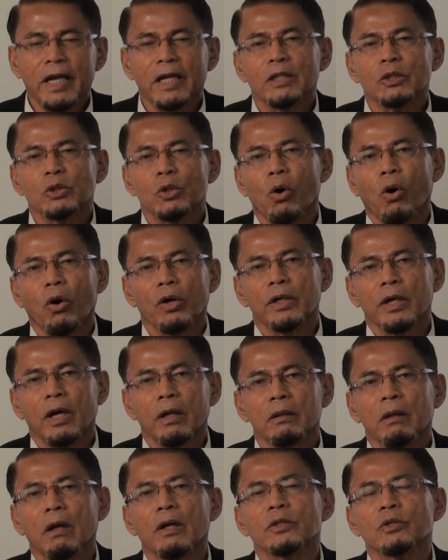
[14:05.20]
that is God,
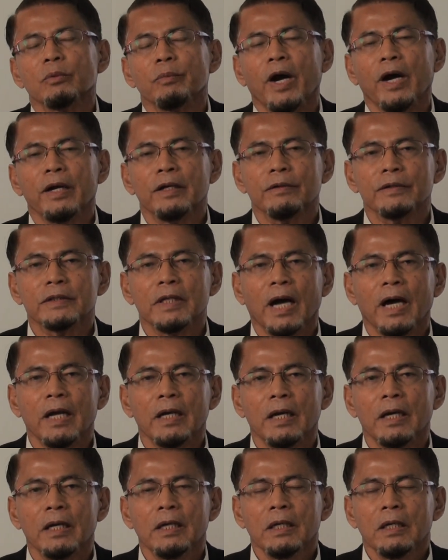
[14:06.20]
Allah subhanahu wa
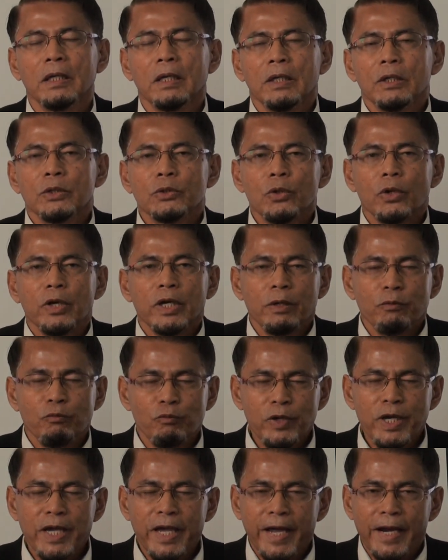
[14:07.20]
ta'ala. So if
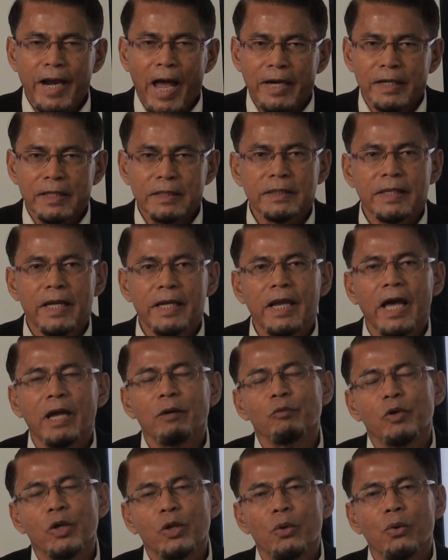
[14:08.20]
we can understand
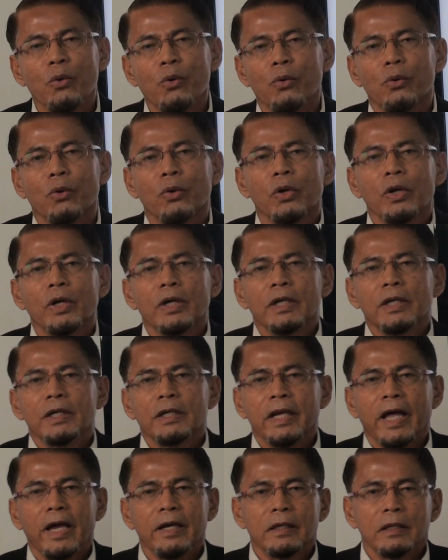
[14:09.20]
that, we know
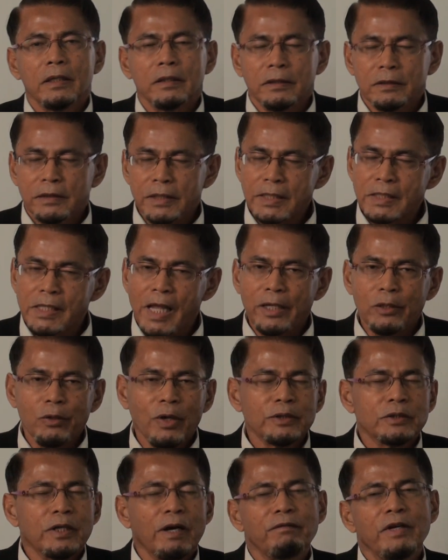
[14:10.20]
that just like you
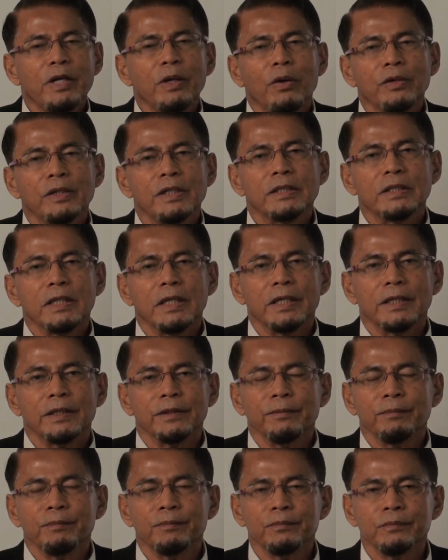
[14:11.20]
are traveling on this
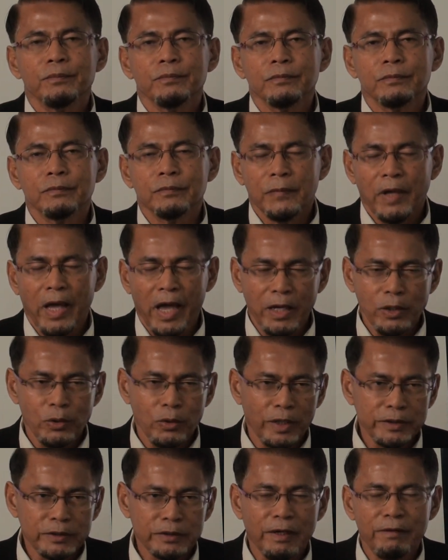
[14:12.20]
earth and
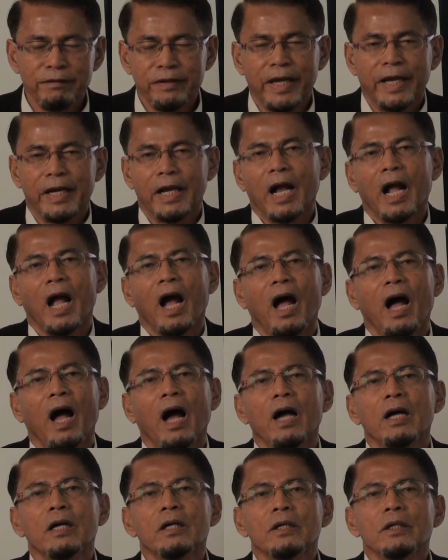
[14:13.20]
you are traveling in a
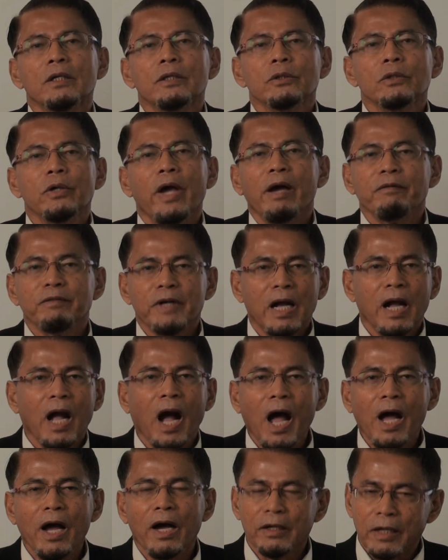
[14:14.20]
car, you have a
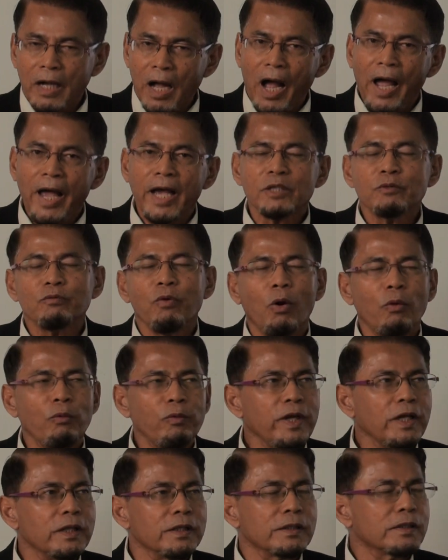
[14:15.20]
car has 4
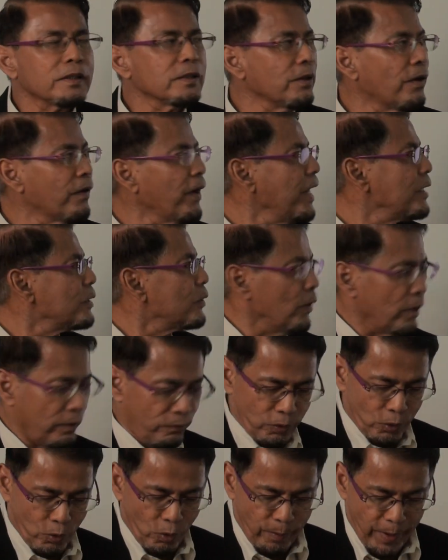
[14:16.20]
wheels, alright? So
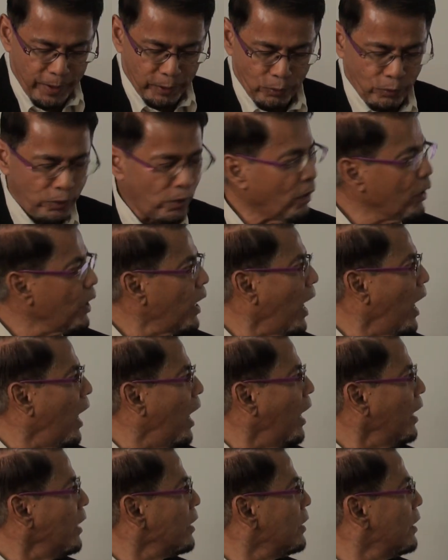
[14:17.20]
if you go back to your
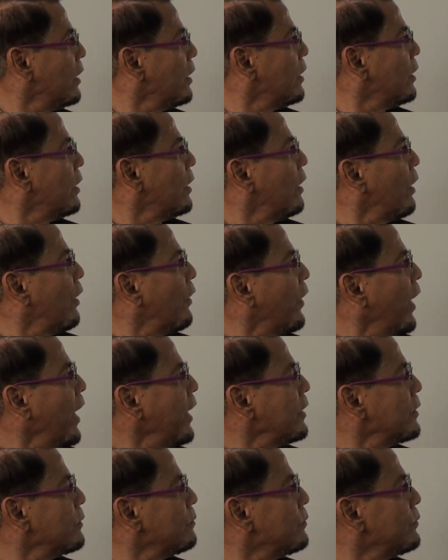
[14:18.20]
car,
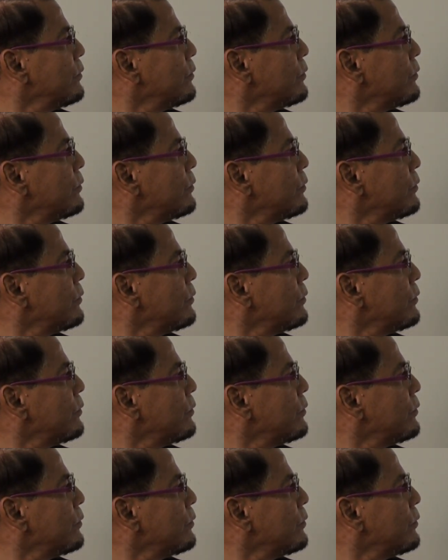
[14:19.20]
alright,